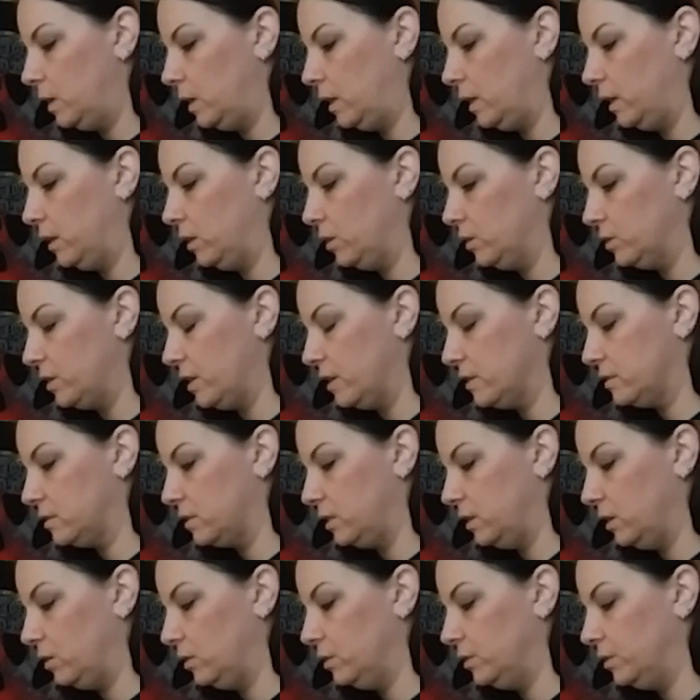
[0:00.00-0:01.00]
I heard yes
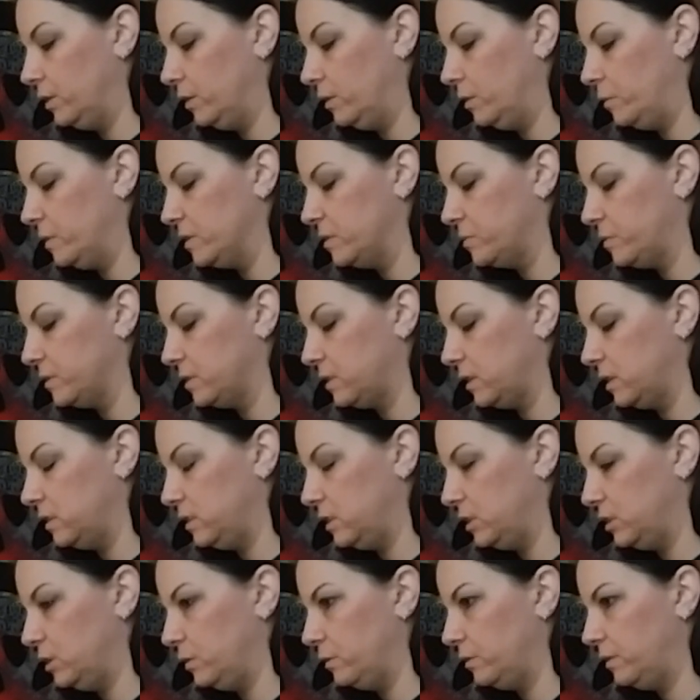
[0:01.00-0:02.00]
and I heard no. Am I supposed to
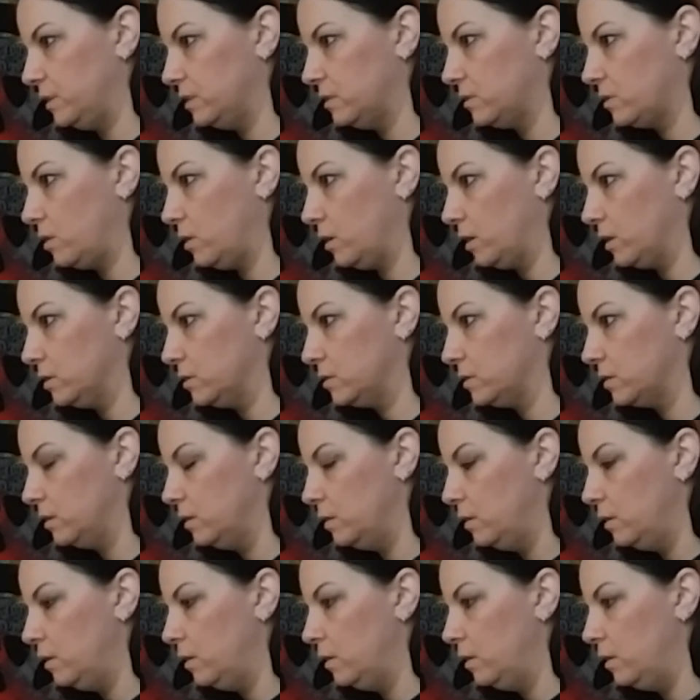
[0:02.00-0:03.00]
continue with these cards?
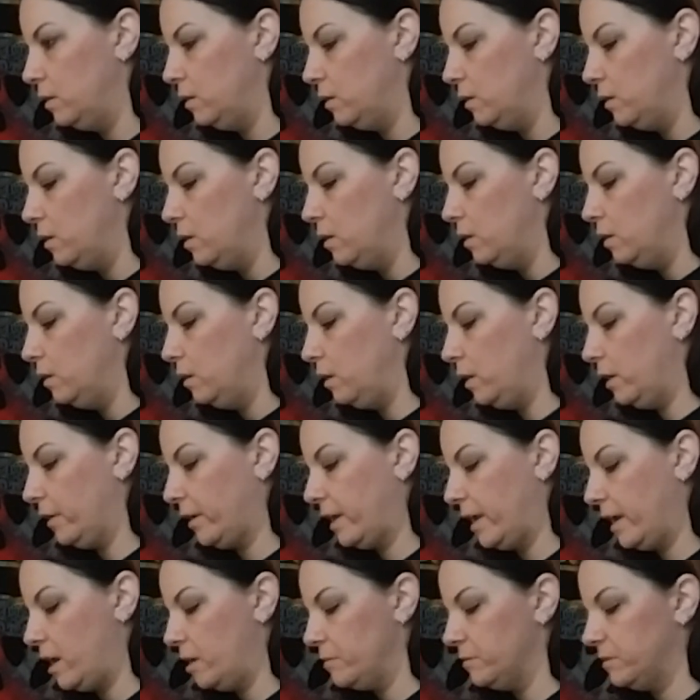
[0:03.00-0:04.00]

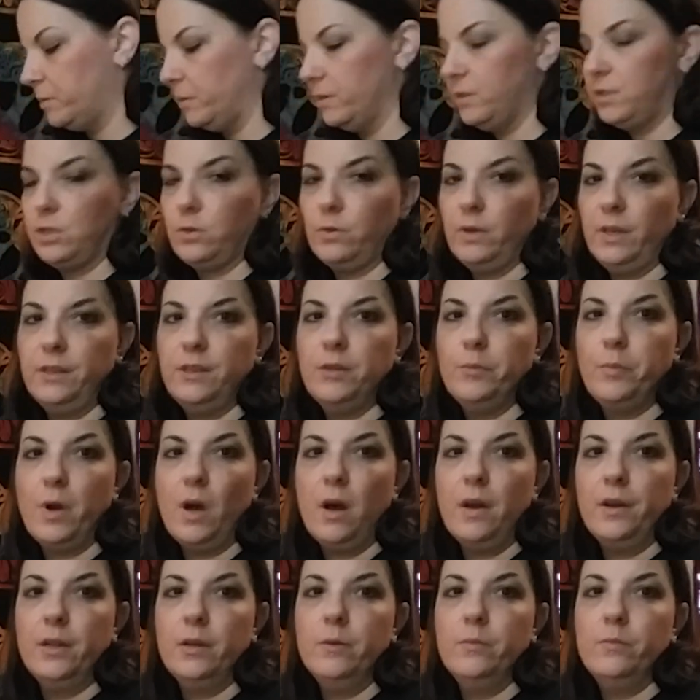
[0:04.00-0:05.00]
Okay, I'm supposed to read the
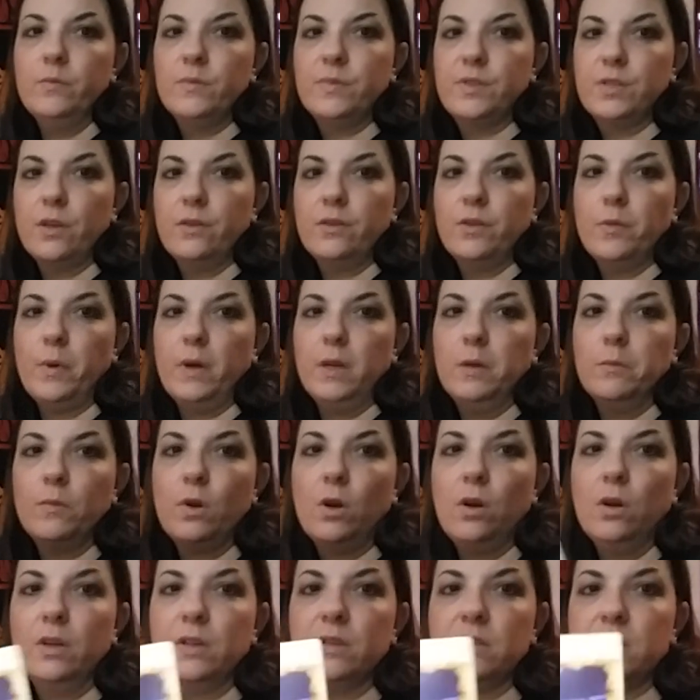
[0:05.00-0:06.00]
bottom. So the bottom
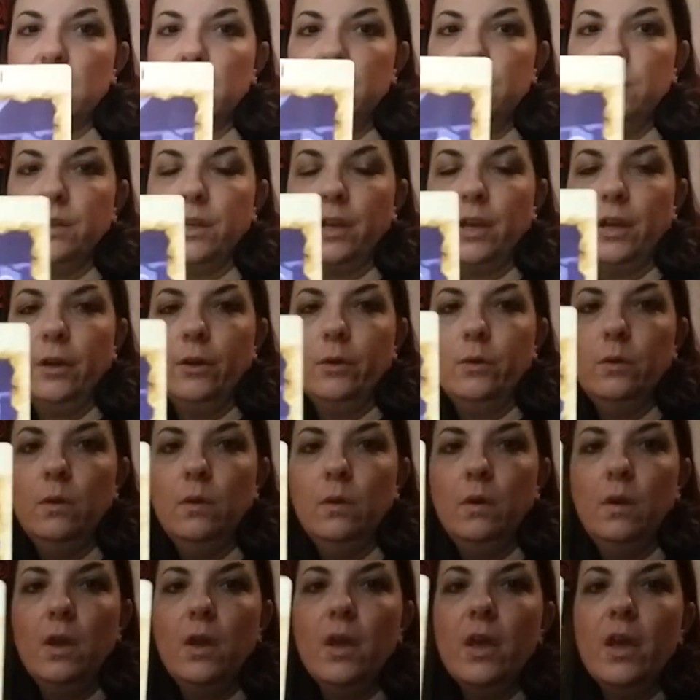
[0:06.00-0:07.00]
card is
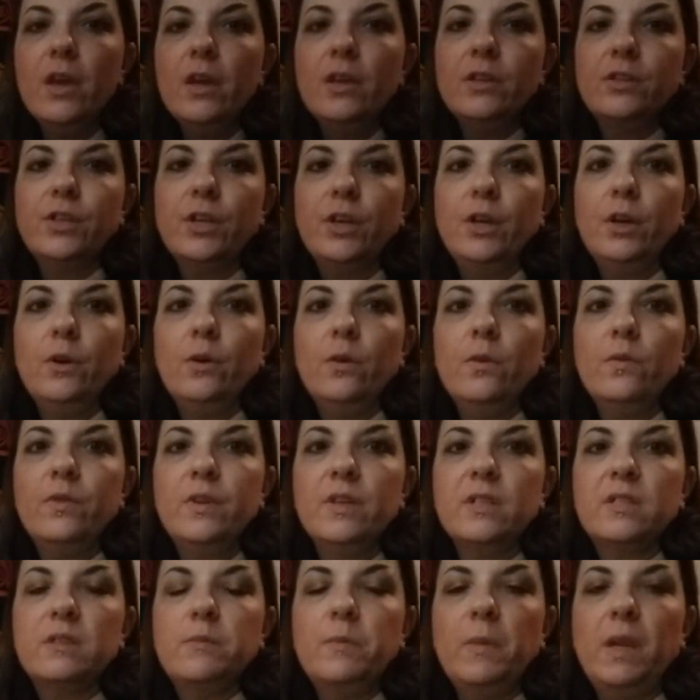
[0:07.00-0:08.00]
indigo. So
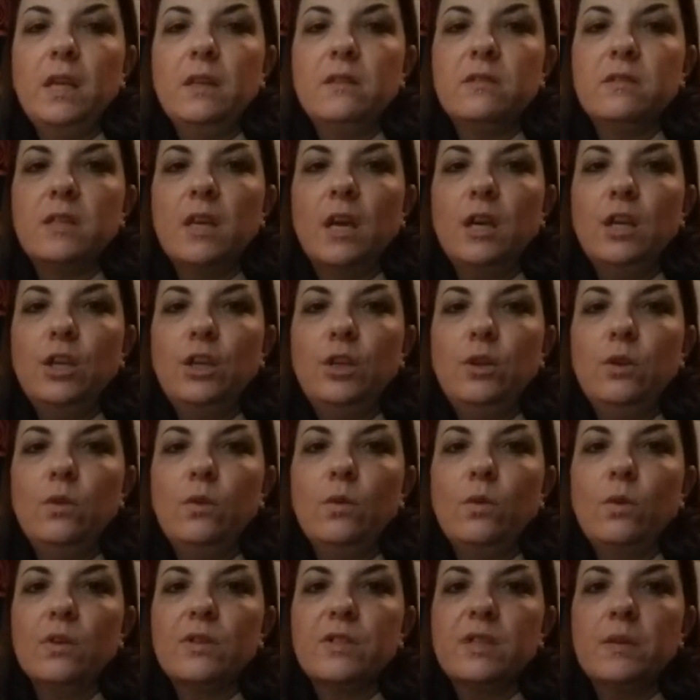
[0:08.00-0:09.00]
this means that
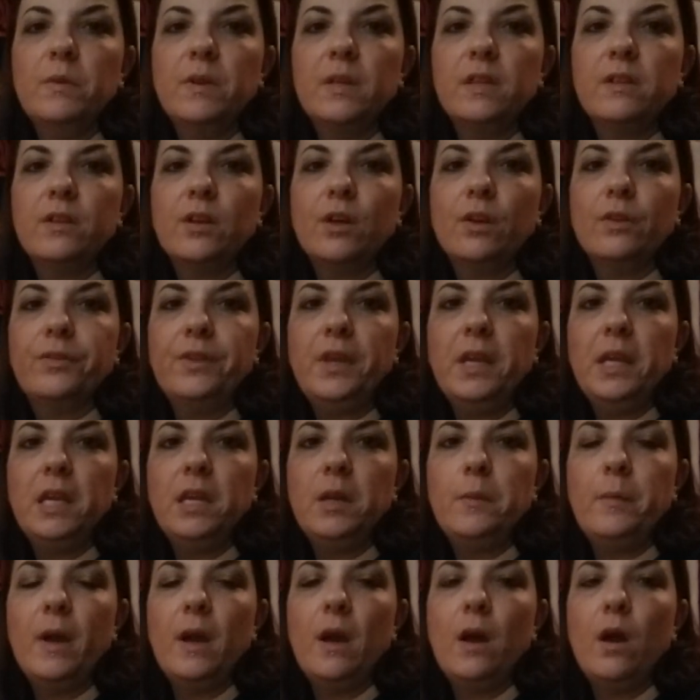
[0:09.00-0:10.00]
you or somebody that you're
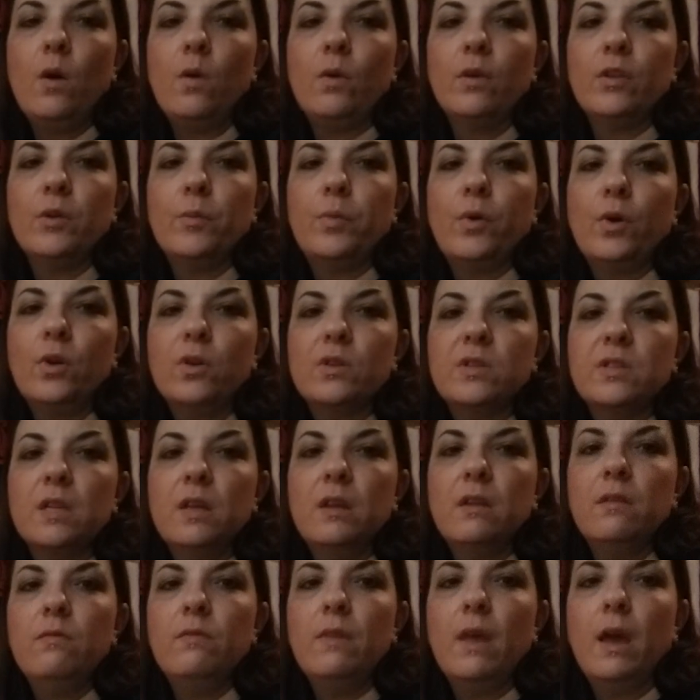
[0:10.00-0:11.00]
thinking about, or the
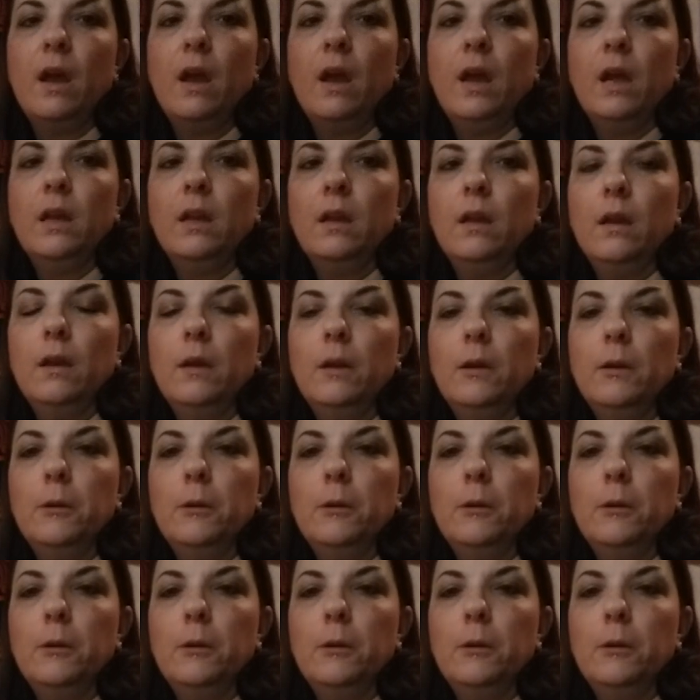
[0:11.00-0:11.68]
person that